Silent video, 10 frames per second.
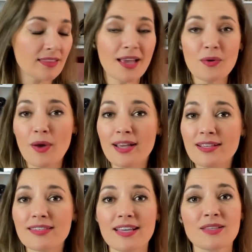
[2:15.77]

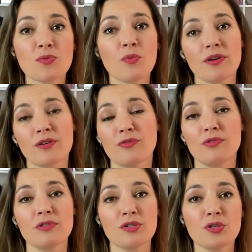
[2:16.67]
Likewise, it's
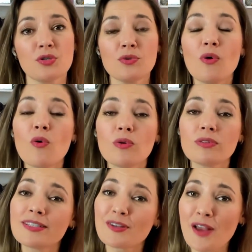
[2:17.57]
wonderful to
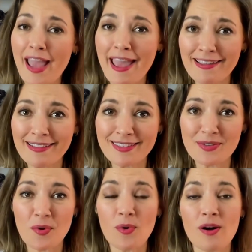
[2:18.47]
hold in your
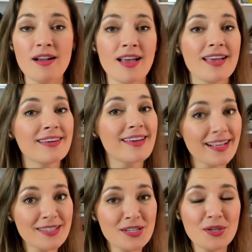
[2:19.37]
hands or
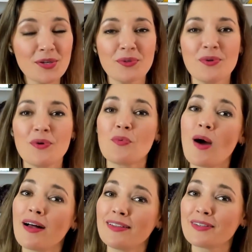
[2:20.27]
next to you
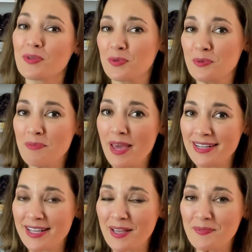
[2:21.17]
while you
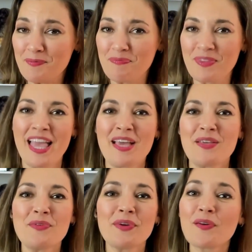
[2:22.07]
meditate.
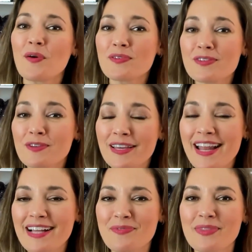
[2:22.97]
You can also
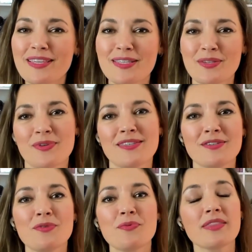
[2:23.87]
connect with this
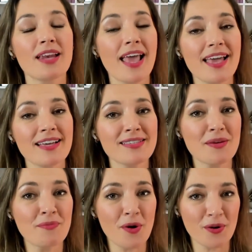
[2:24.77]
crystal with an
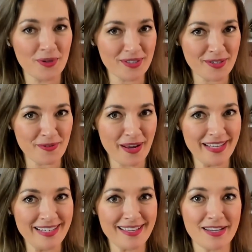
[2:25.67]
ASMR crystal
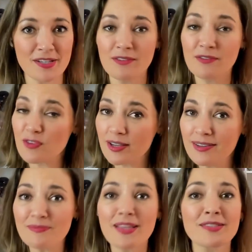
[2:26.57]
Reiki session
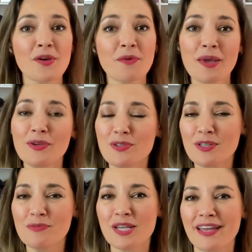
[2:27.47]
free. It's on my
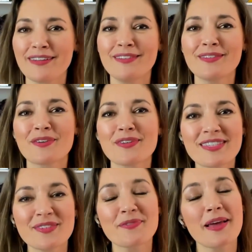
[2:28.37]
YouTube channel,
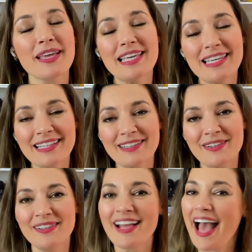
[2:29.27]
Crystal Reiki
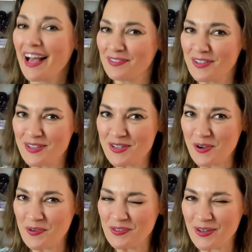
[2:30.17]
Healer, after the
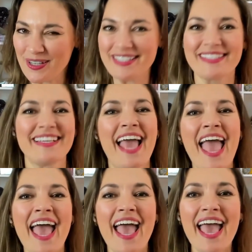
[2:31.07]
show, of course.
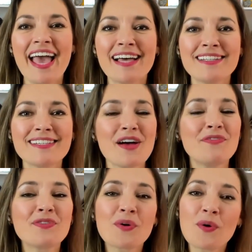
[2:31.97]
And
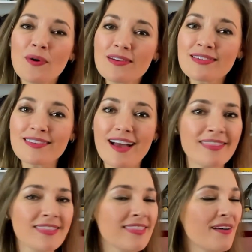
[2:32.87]
of course,
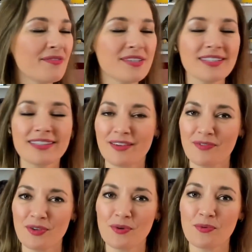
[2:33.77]
I love to
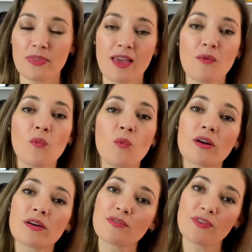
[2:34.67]
leave you with a
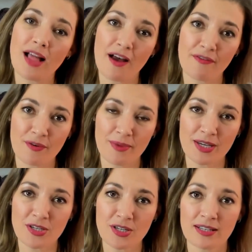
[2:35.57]
wonderful
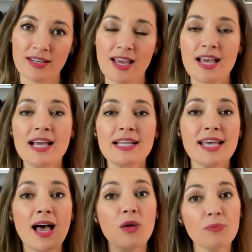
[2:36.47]
affirmation
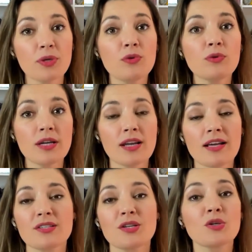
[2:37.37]
to help you
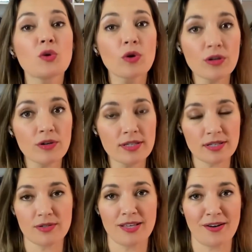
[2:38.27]
connect to your
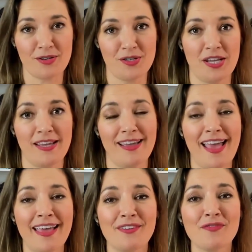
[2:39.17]
crystal's energy.
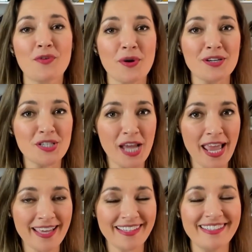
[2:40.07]
And for
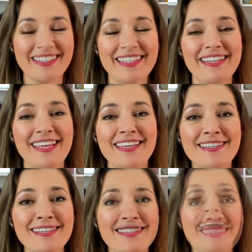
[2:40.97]
Jade, it
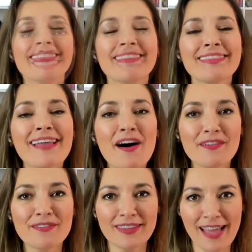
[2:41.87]
is I
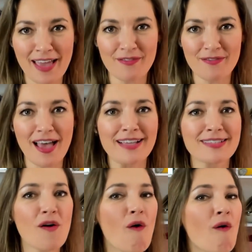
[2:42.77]
love life
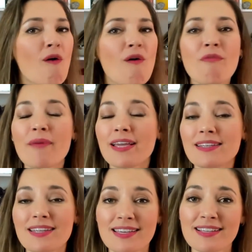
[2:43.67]
as all my
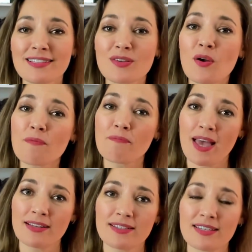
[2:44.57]
needs are
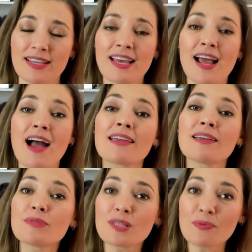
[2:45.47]
met, and I
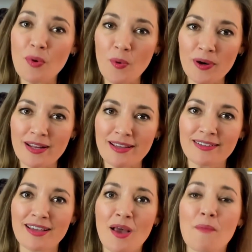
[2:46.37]
am
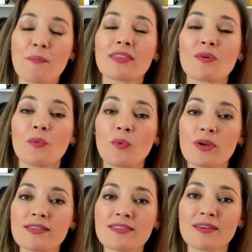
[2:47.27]
supported by the
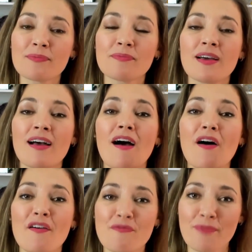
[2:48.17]
wisdom
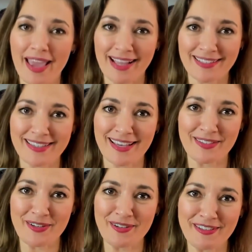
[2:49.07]
of my
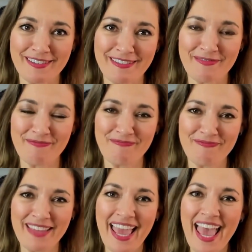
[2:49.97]
ancestors.
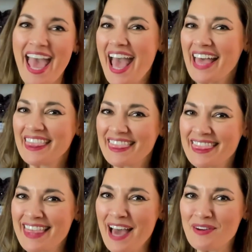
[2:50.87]
And
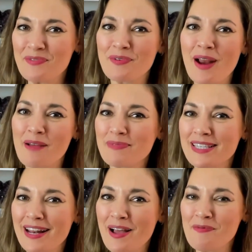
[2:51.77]
that
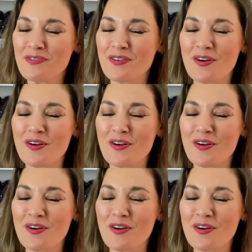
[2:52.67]
wraps it up